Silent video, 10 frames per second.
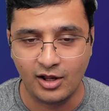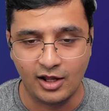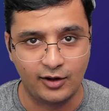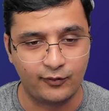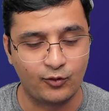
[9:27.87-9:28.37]

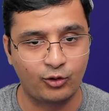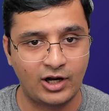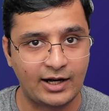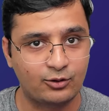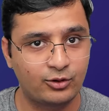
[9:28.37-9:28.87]
If you would like
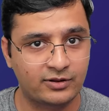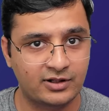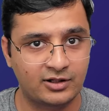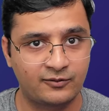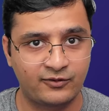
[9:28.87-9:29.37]
to discuss
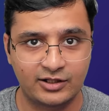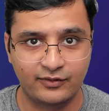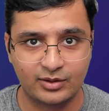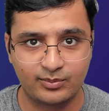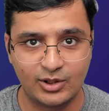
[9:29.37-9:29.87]
it further with
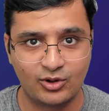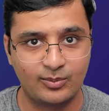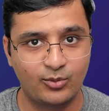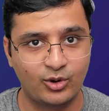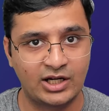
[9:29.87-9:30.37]
me, you can
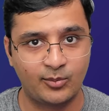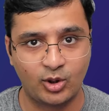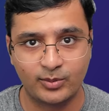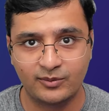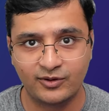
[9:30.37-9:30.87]
book an
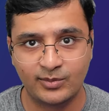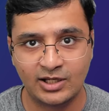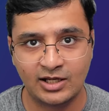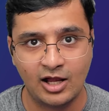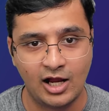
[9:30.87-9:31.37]
appointment with me,
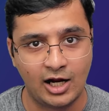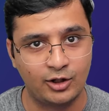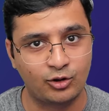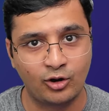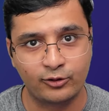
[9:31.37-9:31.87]
and you can
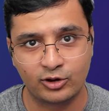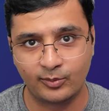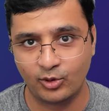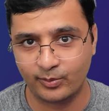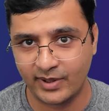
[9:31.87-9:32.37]
also
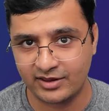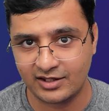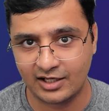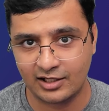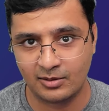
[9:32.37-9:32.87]
support my
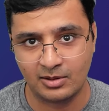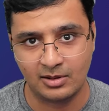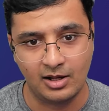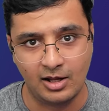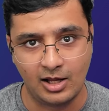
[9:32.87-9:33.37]
channel.
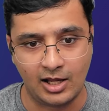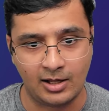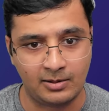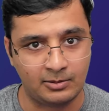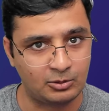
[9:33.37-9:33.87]

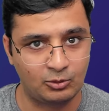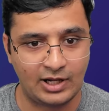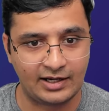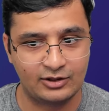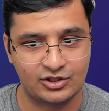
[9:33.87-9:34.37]
You like
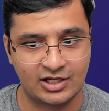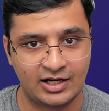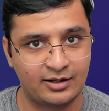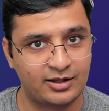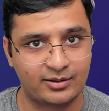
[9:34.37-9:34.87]
and share and
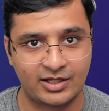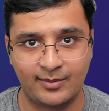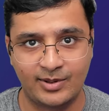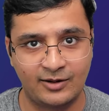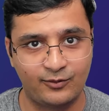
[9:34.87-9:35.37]
subscribe it
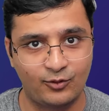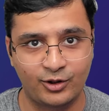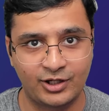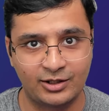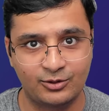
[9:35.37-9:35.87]
if you wanted
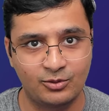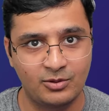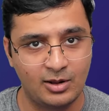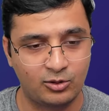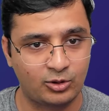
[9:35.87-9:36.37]

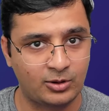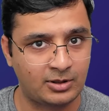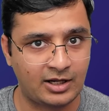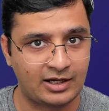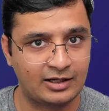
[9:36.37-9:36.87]
to, so that I
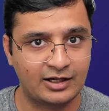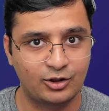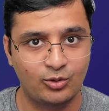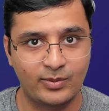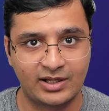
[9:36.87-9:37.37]
can continue
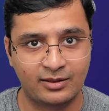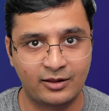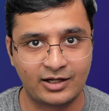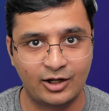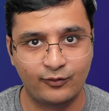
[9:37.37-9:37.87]
making this
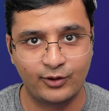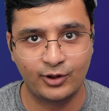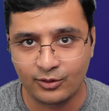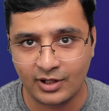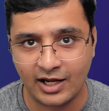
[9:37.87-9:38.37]
kind of
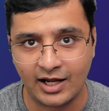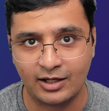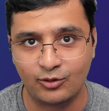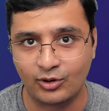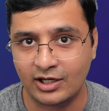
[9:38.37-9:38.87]
videos and you
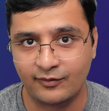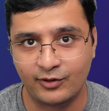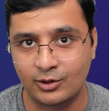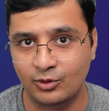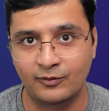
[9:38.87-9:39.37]
can refer it to
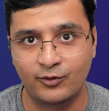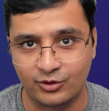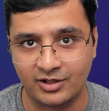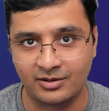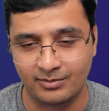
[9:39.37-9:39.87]
in
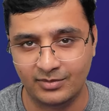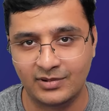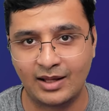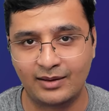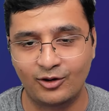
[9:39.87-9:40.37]
future.
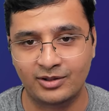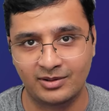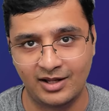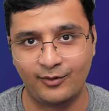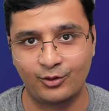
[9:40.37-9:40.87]
Thanks a lot.
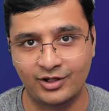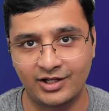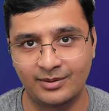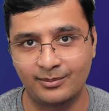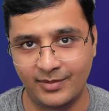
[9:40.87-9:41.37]
Have a good day.
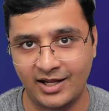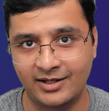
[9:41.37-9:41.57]
Bye.